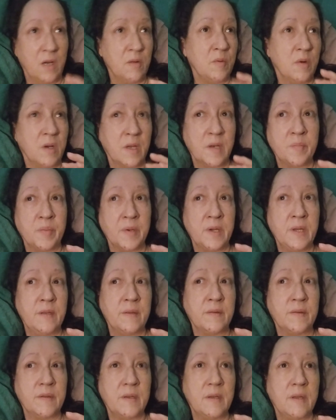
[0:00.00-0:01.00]
want to
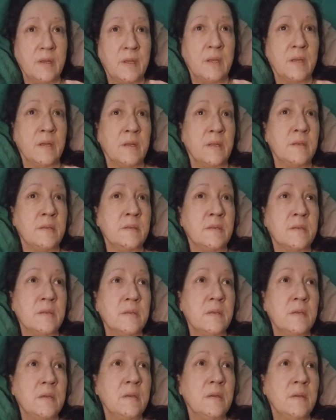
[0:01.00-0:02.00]
breathe. And
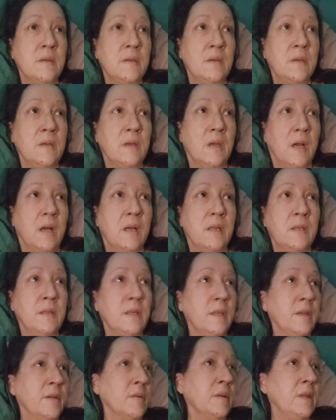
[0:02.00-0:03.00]

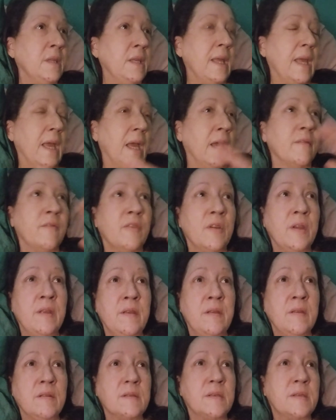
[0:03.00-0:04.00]
literally
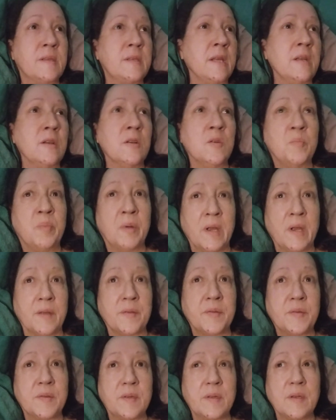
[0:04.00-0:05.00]
every single
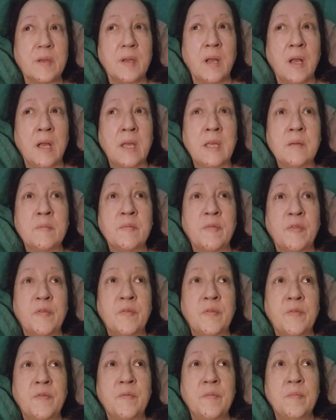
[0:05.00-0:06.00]
breath, I am
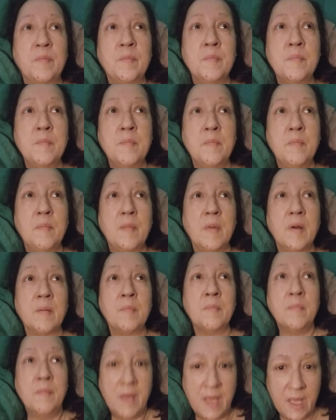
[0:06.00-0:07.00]

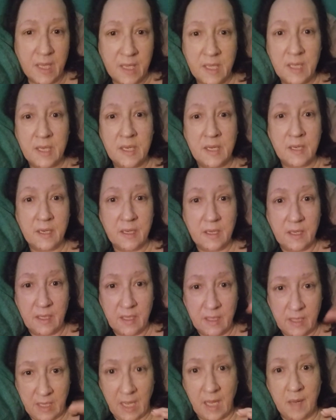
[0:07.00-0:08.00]
making
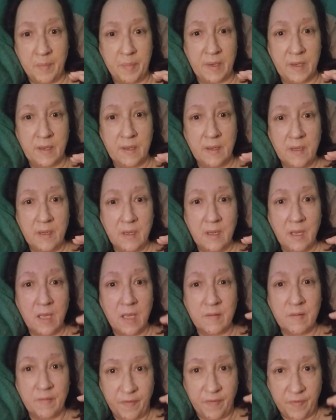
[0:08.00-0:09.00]
it happen. I
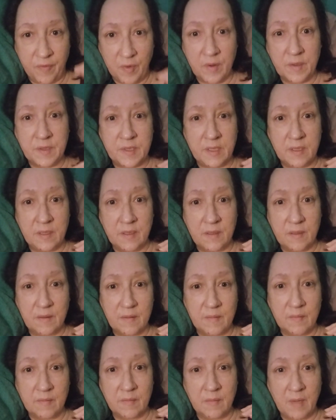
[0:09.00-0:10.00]
am forcing
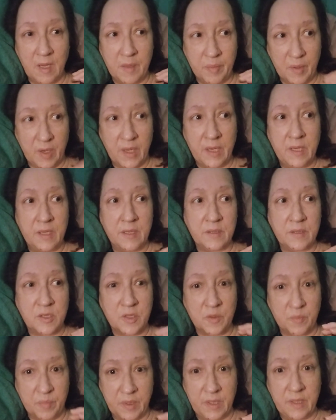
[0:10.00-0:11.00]
my body
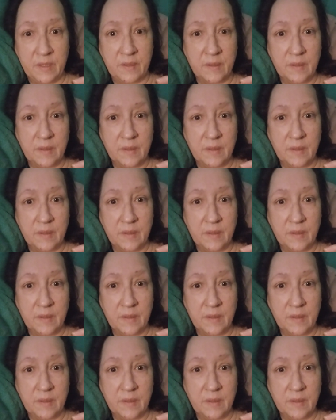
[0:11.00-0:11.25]
to breathe.